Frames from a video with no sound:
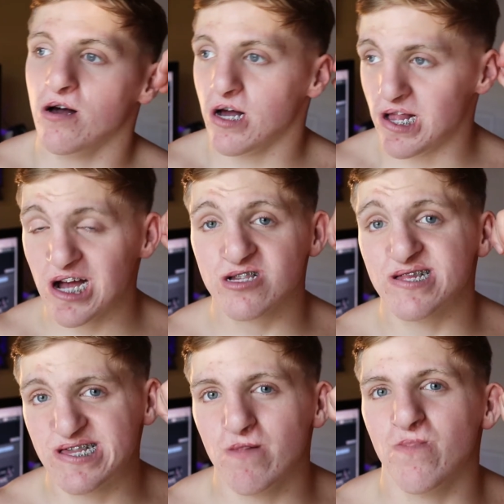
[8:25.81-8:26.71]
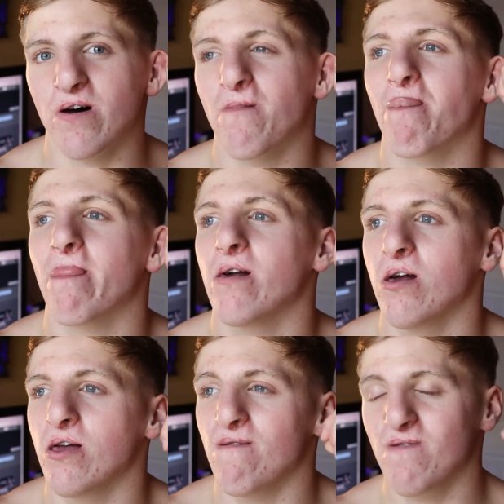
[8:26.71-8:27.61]
he actually said that
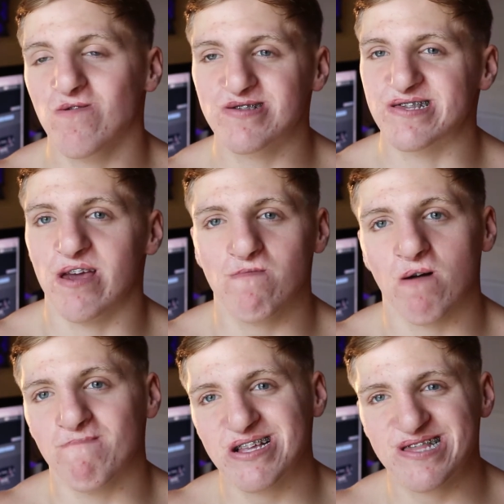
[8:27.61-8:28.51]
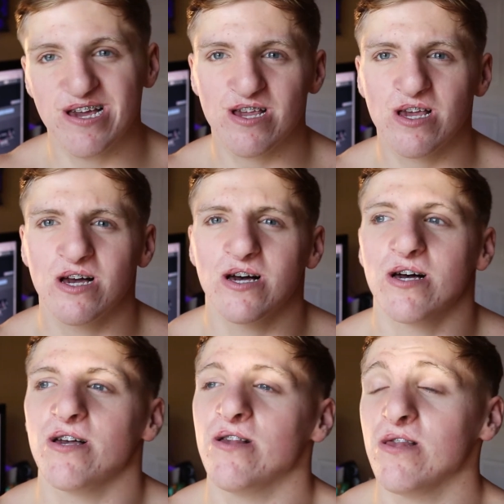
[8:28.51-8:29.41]
if he goes a day without meditating,
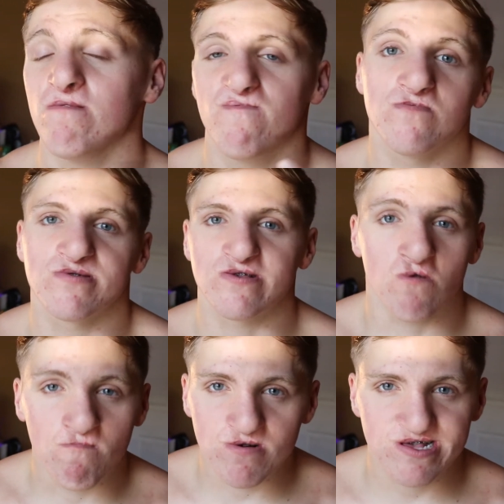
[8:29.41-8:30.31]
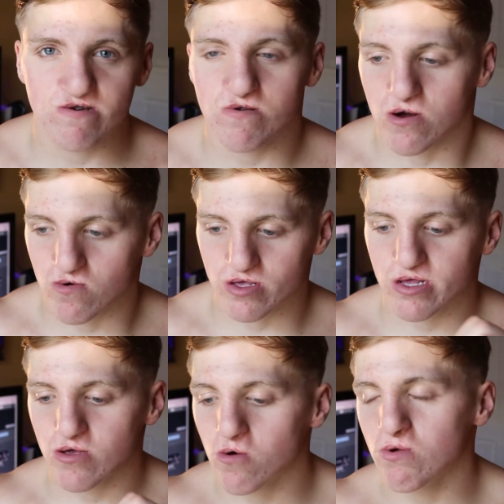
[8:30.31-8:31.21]
he feels normal still,
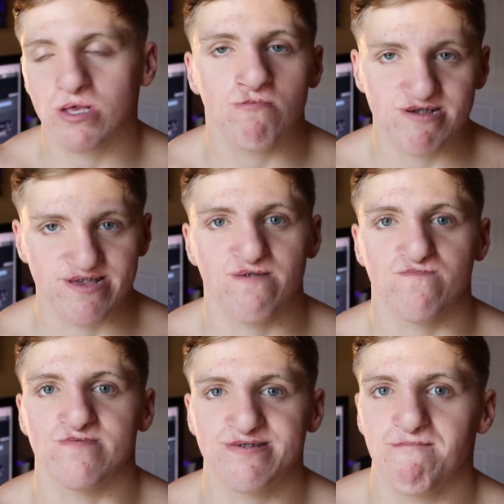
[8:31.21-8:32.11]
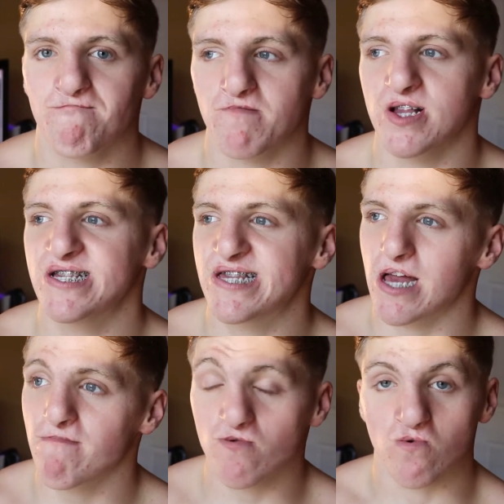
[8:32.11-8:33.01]
you don't really notice the difference. But he said
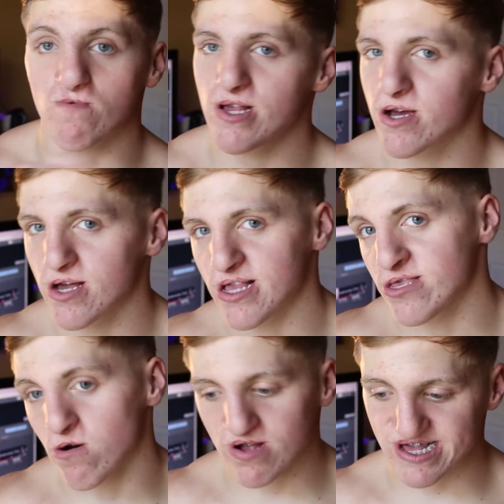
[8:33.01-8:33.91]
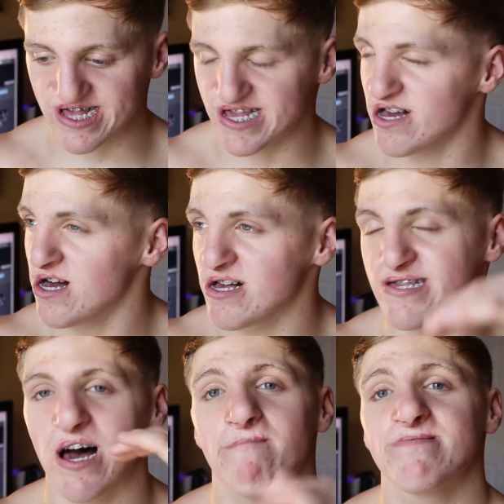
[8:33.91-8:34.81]
after a week, he notices
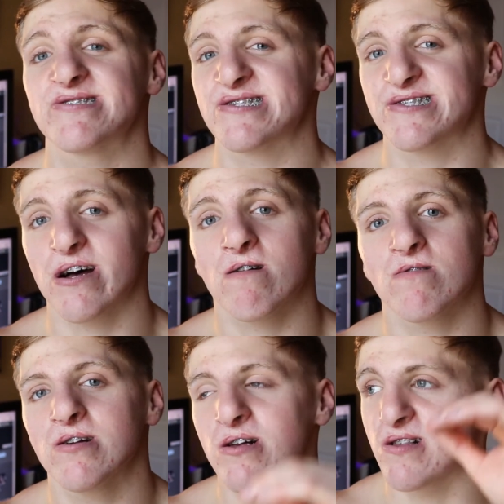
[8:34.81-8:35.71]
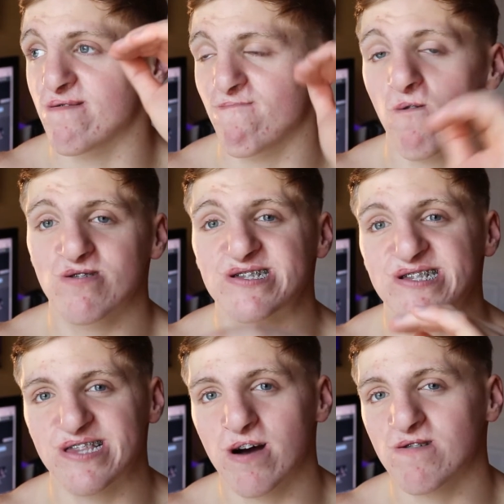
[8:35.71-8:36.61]
his happiness is down, his focus
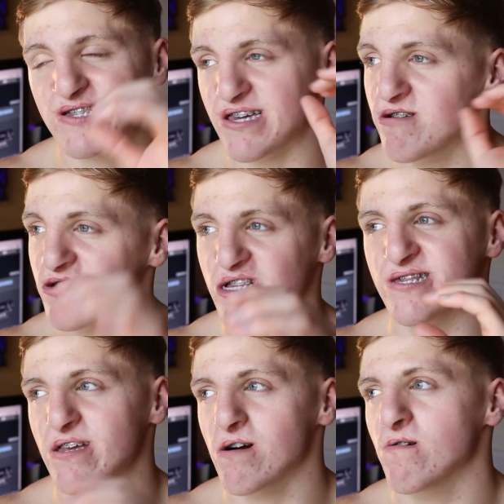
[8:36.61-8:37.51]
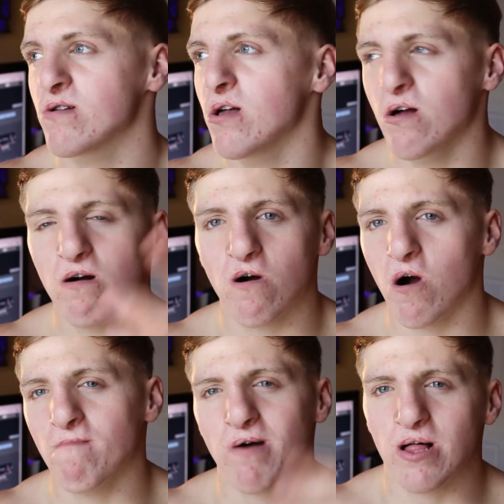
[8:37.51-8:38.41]
is down, his energy is down,
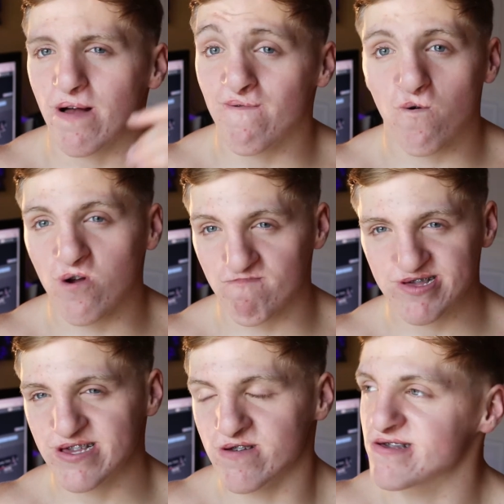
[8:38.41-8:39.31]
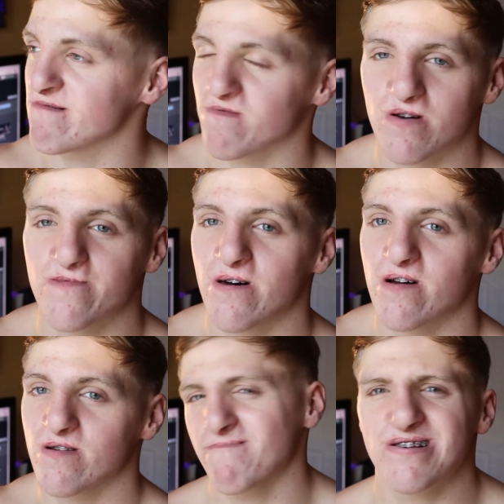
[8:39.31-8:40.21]
all by like 40% or something like
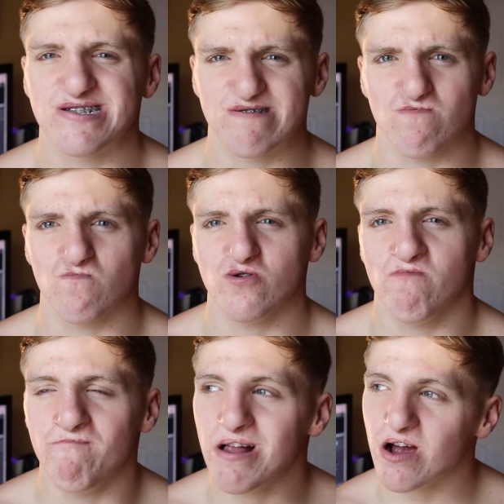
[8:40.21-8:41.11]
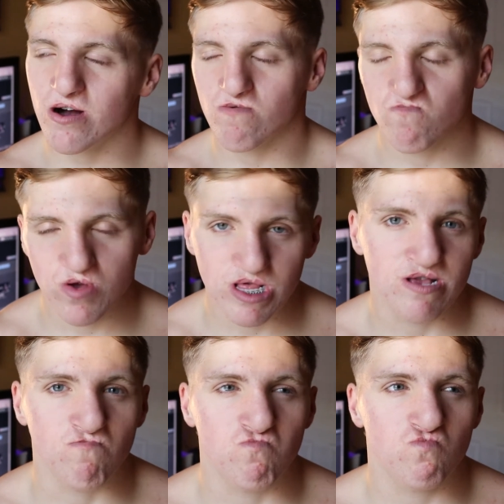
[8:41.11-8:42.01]
that. But yeah, so you may not
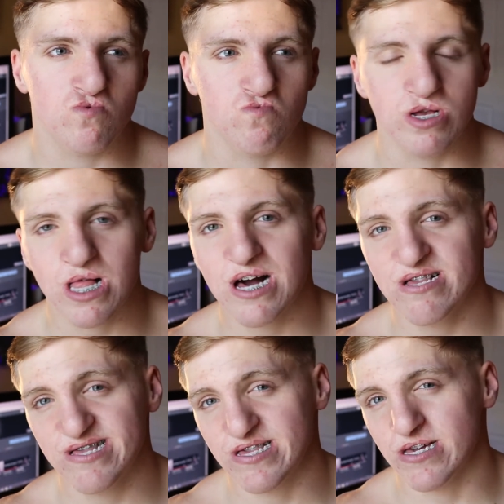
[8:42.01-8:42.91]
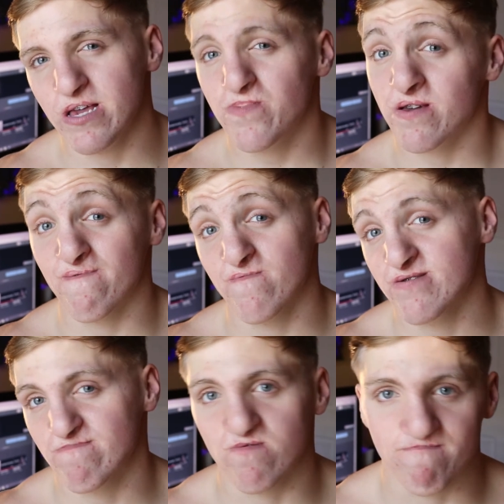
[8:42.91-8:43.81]
really realize anything at
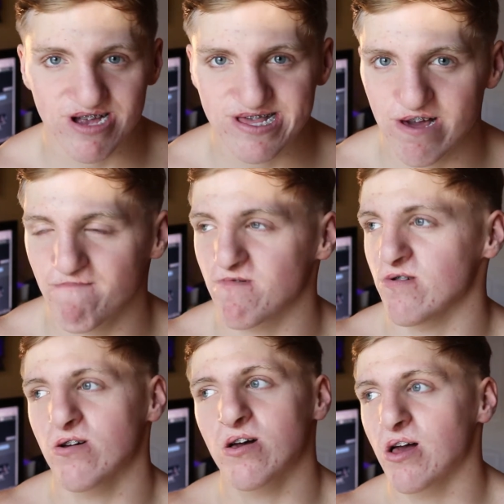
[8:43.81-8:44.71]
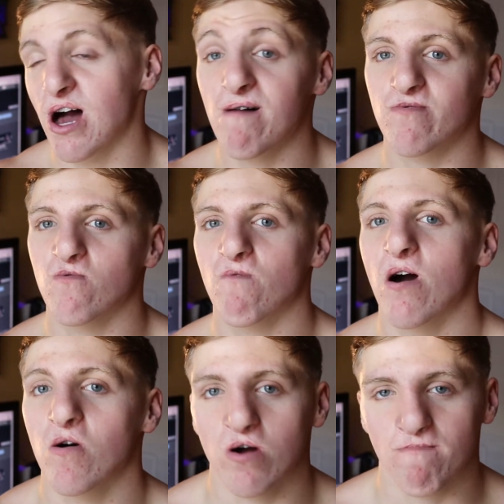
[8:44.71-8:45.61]
first when you meditate, but after a
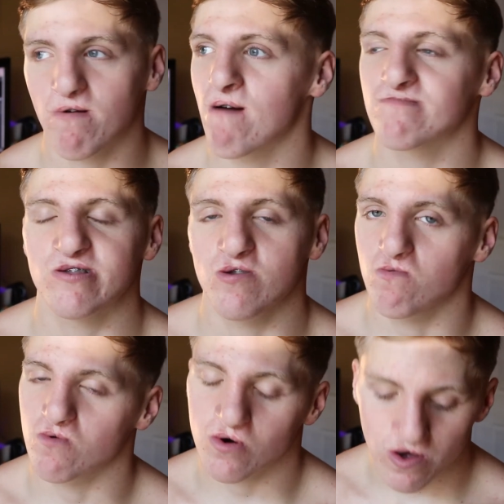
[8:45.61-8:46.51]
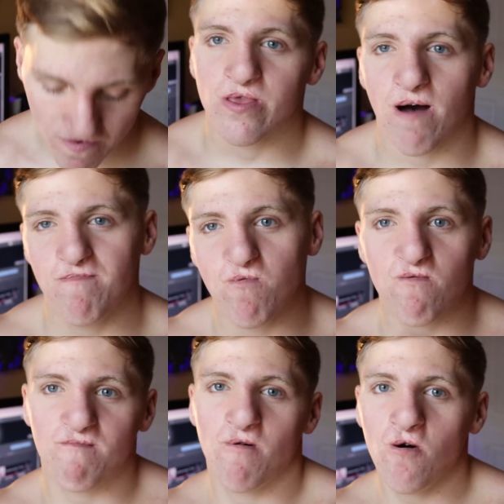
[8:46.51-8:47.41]
while, I promise you will. Now, if you
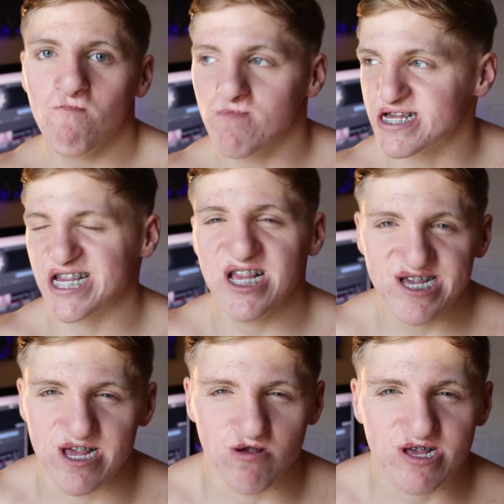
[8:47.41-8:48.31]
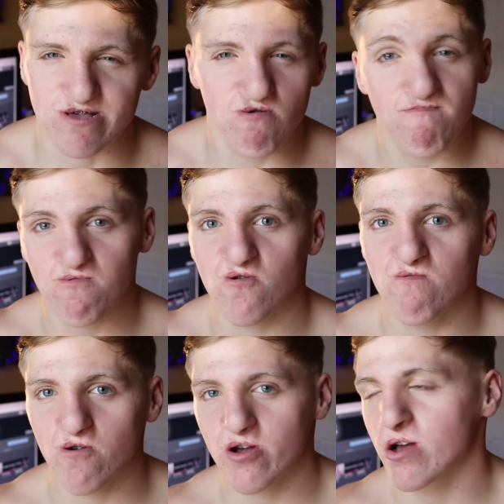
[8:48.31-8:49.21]
work from home, this is easy. You just do it before you
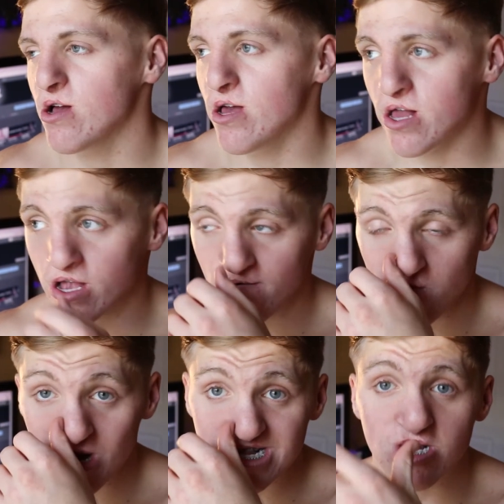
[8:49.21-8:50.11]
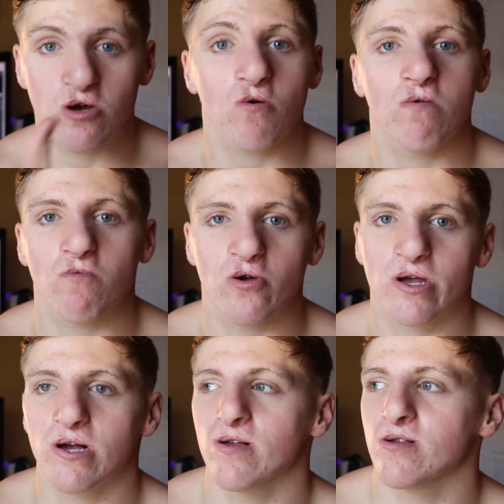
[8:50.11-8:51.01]
work. And if you actually go to
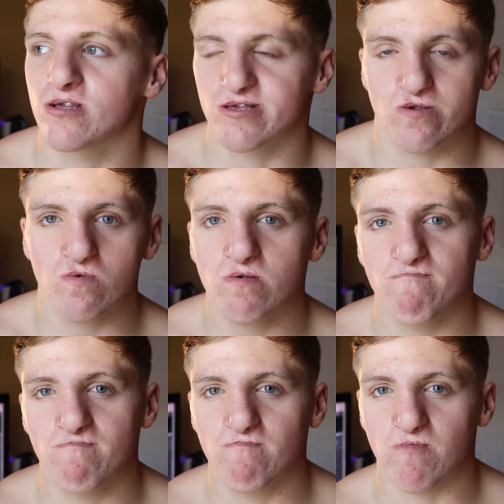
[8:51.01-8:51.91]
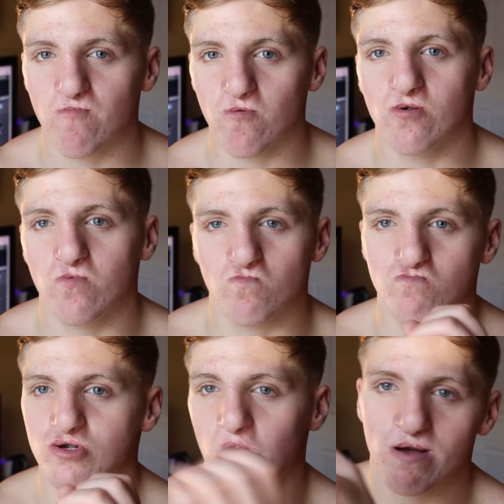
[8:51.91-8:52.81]
work, just do it before you
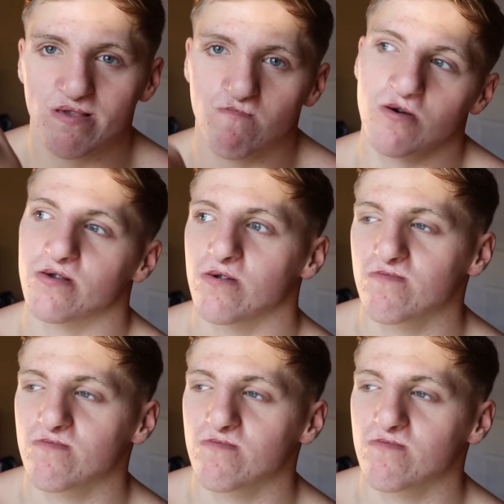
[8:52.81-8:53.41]
drive to work.